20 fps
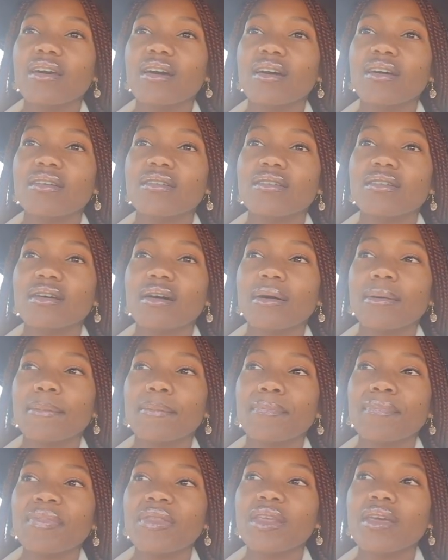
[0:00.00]

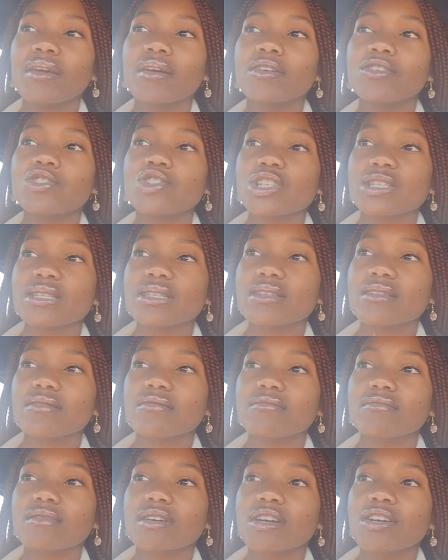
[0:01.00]
And just
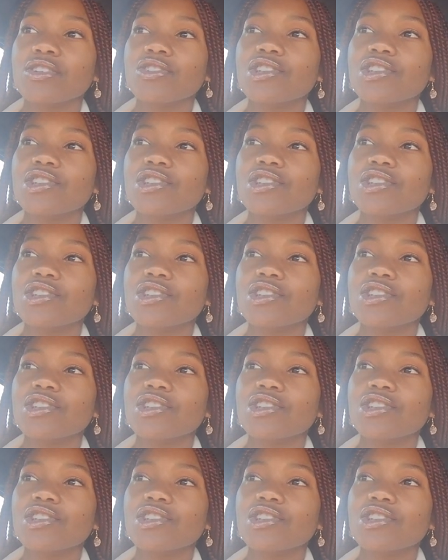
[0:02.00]
a